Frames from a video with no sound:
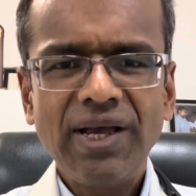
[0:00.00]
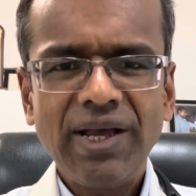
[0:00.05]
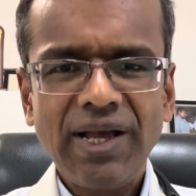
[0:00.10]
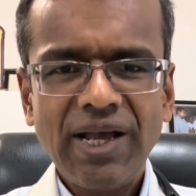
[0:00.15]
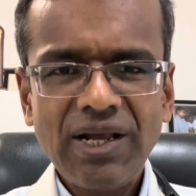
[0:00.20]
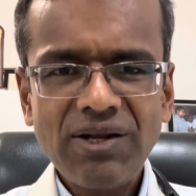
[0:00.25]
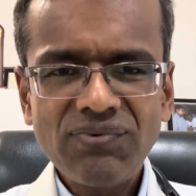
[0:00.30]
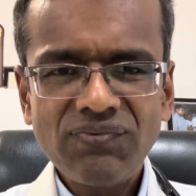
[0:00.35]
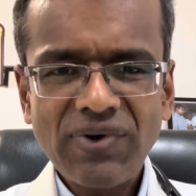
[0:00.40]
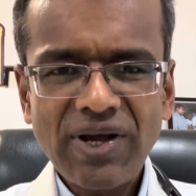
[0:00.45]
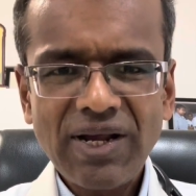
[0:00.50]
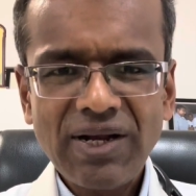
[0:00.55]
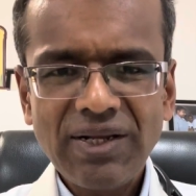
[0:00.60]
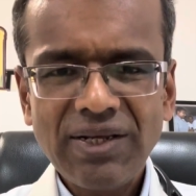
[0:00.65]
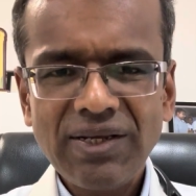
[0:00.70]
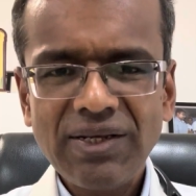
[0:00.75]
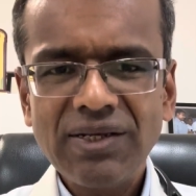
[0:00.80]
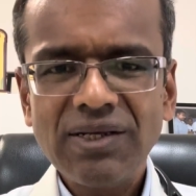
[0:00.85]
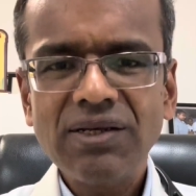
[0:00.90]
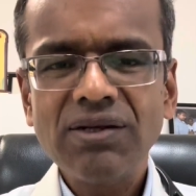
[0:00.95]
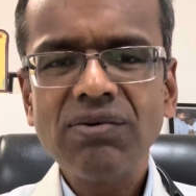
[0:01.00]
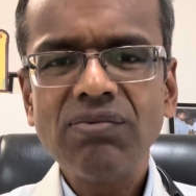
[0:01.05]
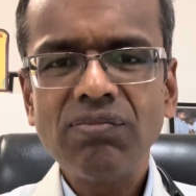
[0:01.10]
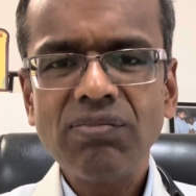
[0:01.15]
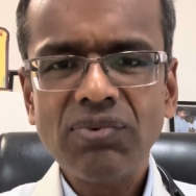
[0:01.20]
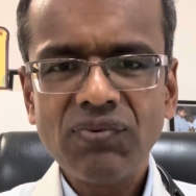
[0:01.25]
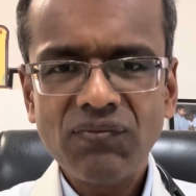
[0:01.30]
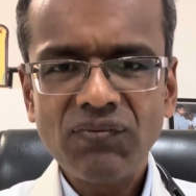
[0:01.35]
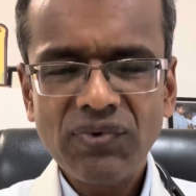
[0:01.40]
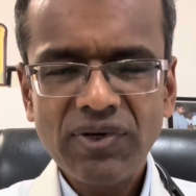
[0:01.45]
And finally,
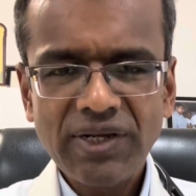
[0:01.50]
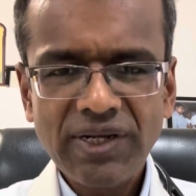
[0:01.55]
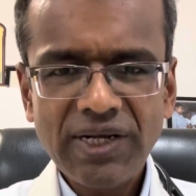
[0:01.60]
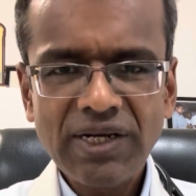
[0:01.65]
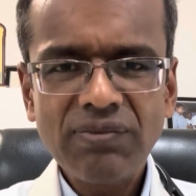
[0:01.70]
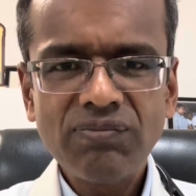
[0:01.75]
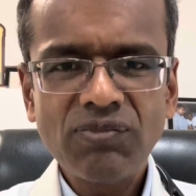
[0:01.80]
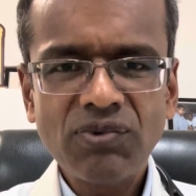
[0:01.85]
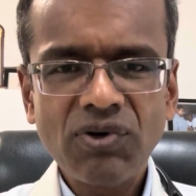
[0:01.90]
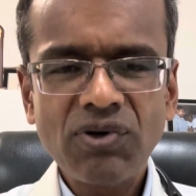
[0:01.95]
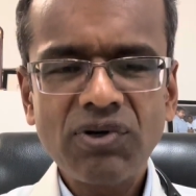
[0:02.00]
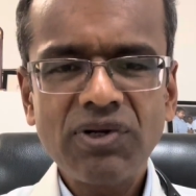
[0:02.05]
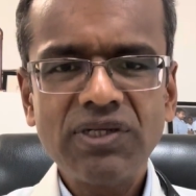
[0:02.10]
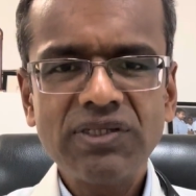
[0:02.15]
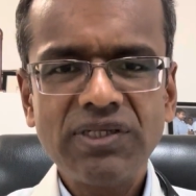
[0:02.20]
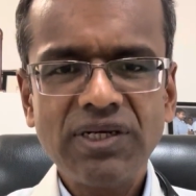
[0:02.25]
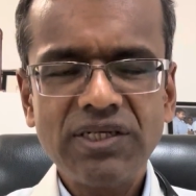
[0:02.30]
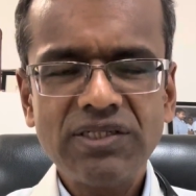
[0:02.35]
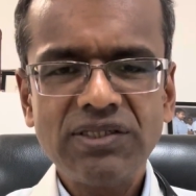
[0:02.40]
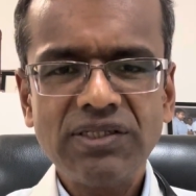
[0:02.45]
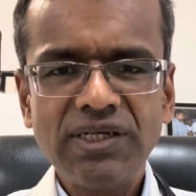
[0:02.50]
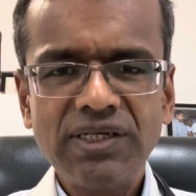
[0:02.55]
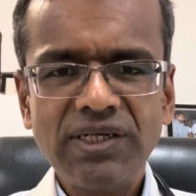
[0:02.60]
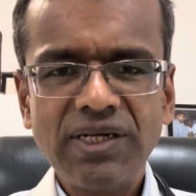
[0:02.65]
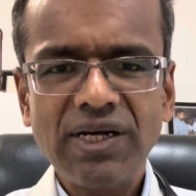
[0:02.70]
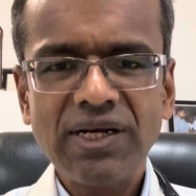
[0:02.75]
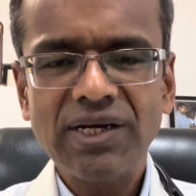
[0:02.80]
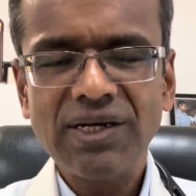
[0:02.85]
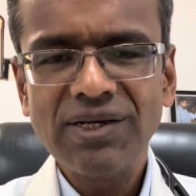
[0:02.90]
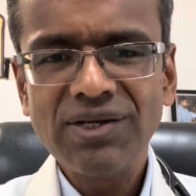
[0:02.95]
we need more research
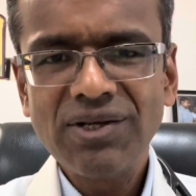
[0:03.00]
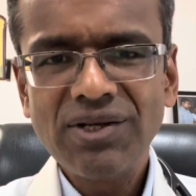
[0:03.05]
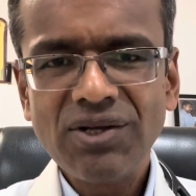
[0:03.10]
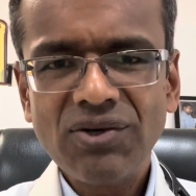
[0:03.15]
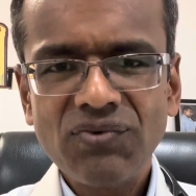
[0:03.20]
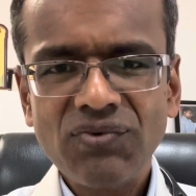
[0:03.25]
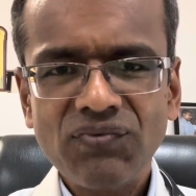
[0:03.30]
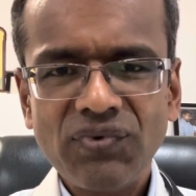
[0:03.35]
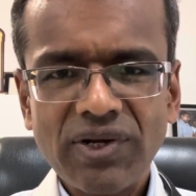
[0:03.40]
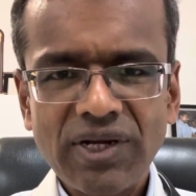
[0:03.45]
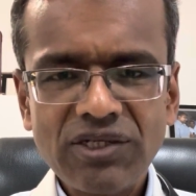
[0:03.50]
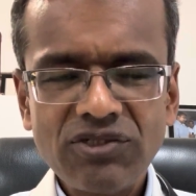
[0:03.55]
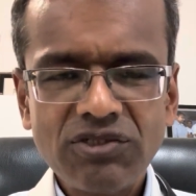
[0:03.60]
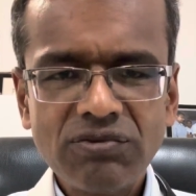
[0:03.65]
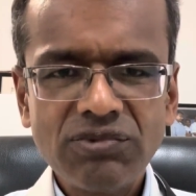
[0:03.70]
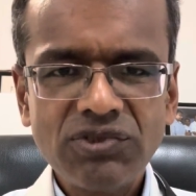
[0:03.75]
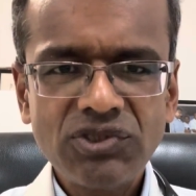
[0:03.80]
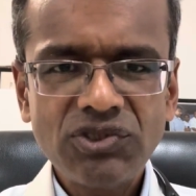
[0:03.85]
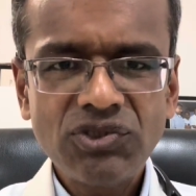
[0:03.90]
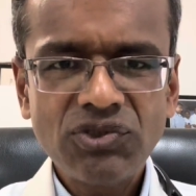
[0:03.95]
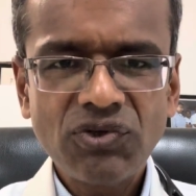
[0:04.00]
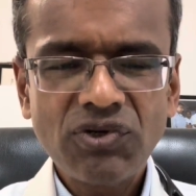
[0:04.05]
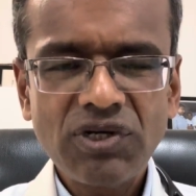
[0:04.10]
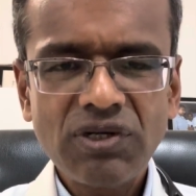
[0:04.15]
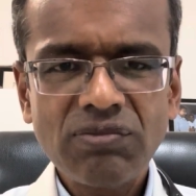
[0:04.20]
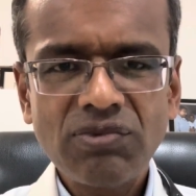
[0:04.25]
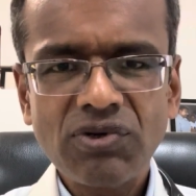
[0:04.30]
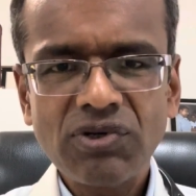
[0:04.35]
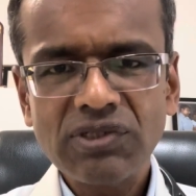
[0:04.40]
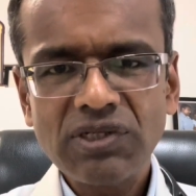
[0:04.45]
data for us to be sure
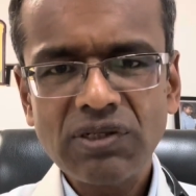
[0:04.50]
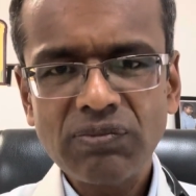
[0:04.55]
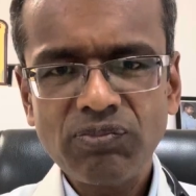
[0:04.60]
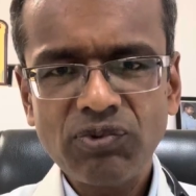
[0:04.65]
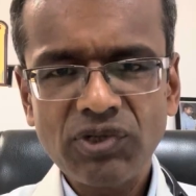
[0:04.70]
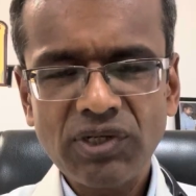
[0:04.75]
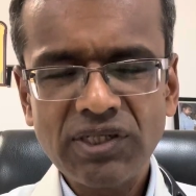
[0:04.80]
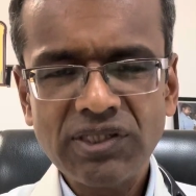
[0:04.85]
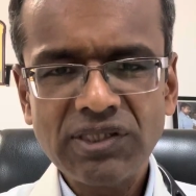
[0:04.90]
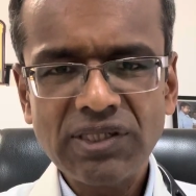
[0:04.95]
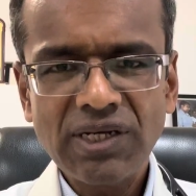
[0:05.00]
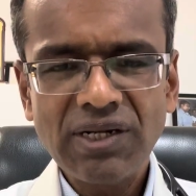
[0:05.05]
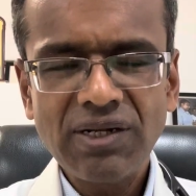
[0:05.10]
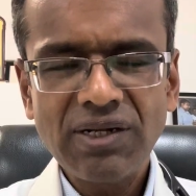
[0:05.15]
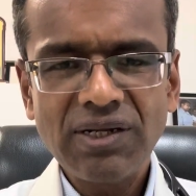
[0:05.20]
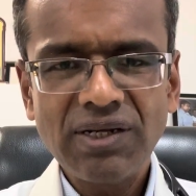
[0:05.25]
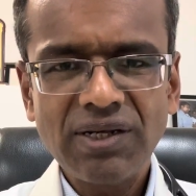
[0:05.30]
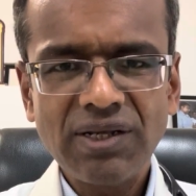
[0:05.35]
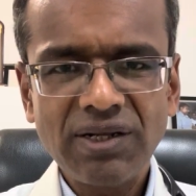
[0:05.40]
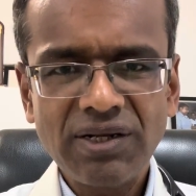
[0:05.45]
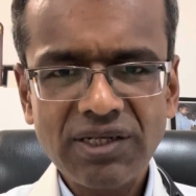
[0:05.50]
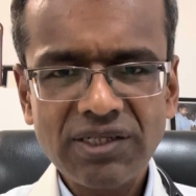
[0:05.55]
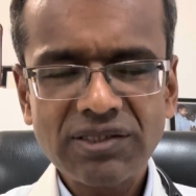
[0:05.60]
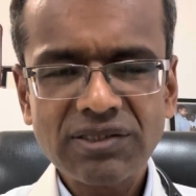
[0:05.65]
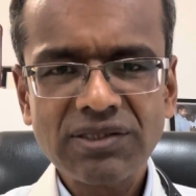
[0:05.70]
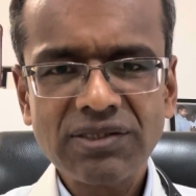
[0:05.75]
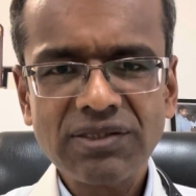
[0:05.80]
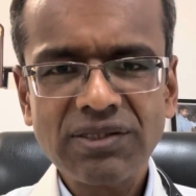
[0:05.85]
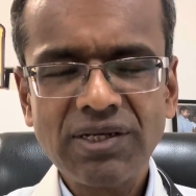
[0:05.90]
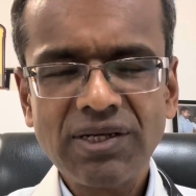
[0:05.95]
about the potential
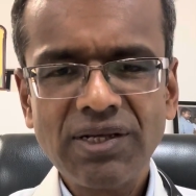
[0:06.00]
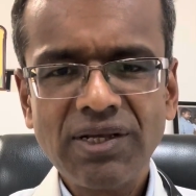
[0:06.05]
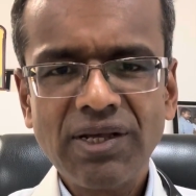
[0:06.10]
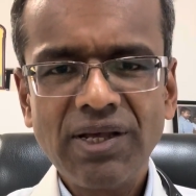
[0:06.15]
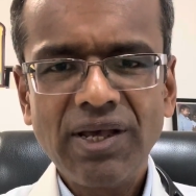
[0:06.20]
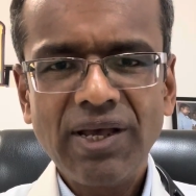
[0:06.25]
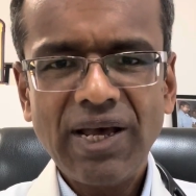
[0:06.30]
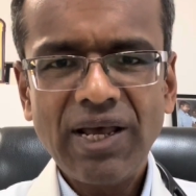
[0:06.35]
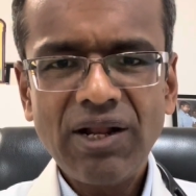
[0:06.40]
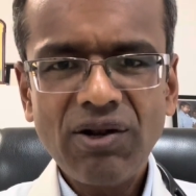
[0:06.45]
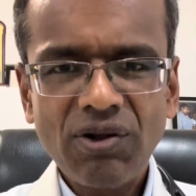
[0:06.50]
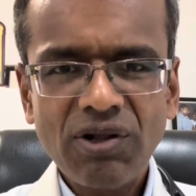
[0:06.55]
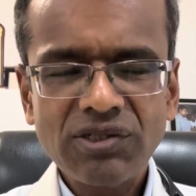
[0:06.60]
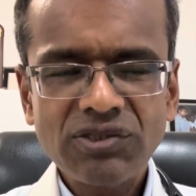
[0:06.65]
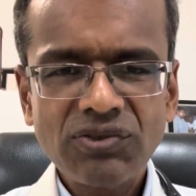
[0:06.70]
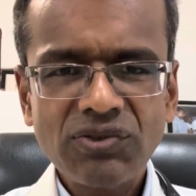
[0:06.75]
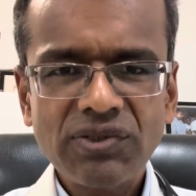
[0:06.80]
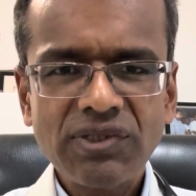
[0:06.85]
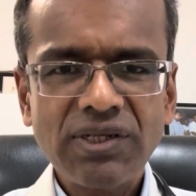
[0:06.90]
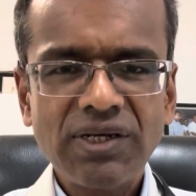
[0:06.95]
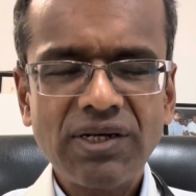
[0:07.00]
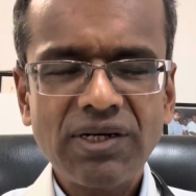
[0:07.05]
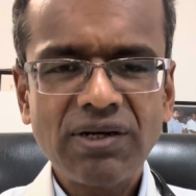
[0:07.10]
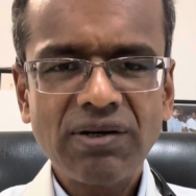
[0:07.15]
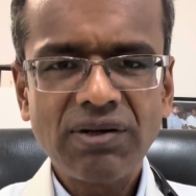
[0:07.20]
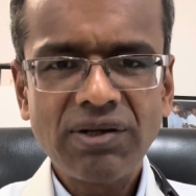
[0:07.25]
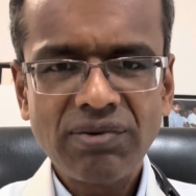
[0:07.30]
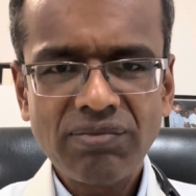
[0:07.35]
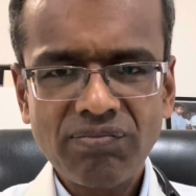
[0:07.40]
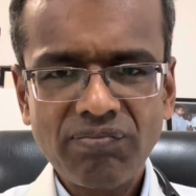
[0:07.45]
risks and also
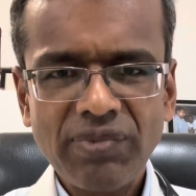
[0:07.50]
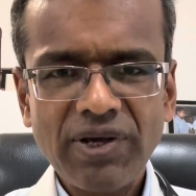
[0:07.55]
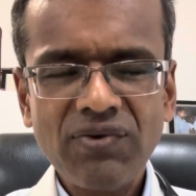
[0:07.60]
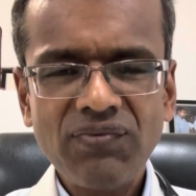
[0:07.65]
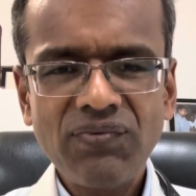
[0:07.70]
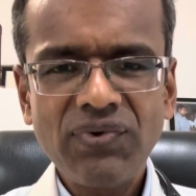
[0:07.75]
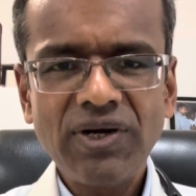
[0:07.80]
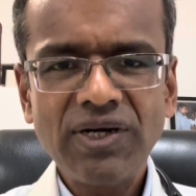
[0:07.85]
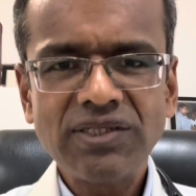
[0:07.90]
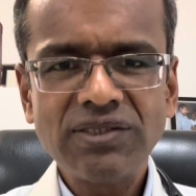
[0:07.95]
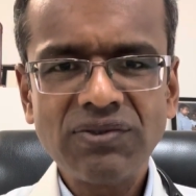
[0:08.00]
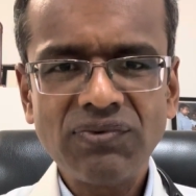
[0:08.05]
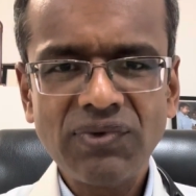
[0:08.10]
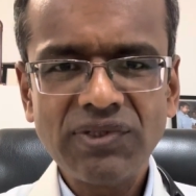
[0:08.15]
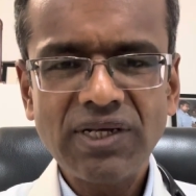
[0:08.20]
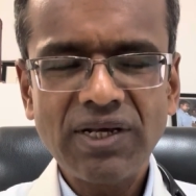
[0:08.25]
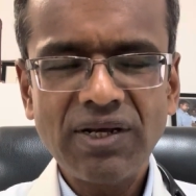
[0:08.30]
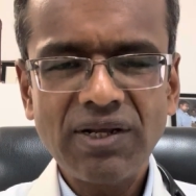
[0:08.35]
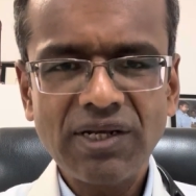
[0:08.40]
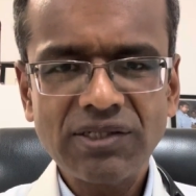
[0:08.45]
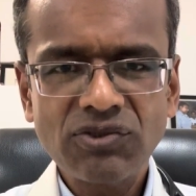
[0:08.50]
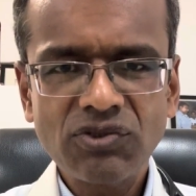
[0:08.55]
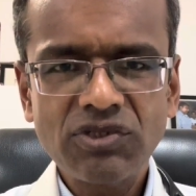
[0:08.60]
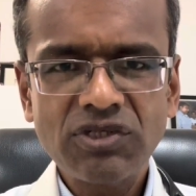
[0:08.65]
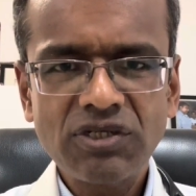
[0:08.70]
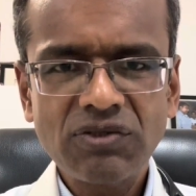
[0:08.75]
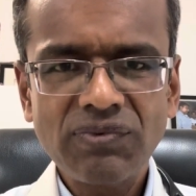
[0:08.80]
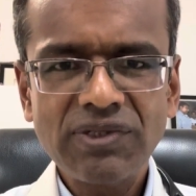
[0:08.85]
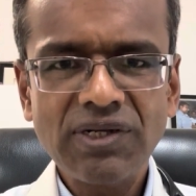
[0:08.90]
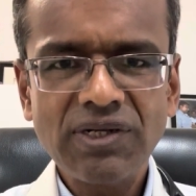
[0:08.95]
the benefits which are
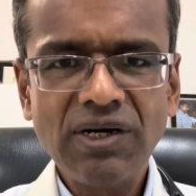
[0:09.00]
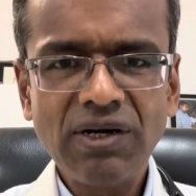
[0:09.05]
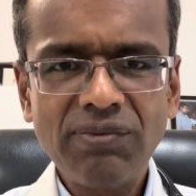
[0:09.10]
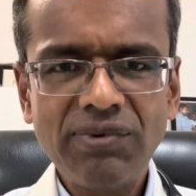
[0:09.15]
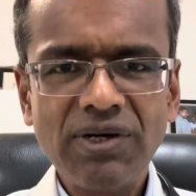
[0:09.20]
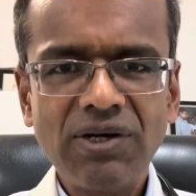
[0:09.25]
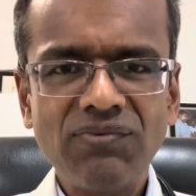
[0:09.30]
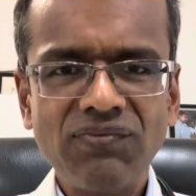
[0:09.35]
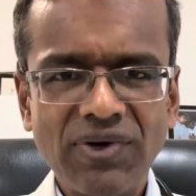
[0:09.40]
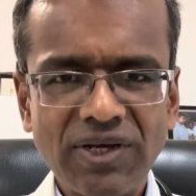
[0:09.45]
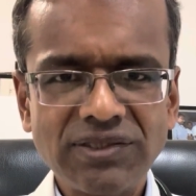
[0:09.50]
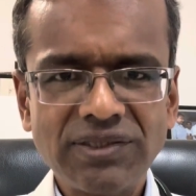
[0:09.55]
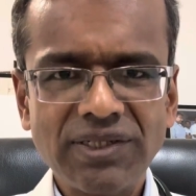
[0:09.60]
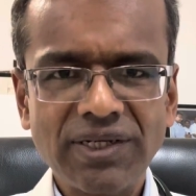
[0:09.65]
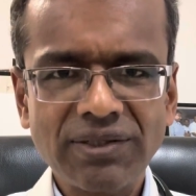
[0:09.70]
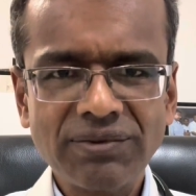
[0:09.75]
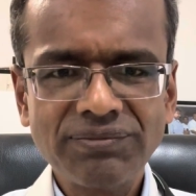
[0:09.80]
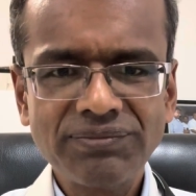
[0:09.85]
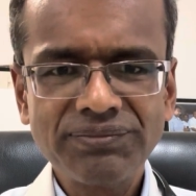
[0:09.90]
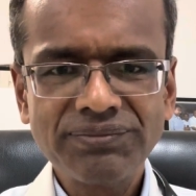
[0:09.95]
associated with intermittent fasting.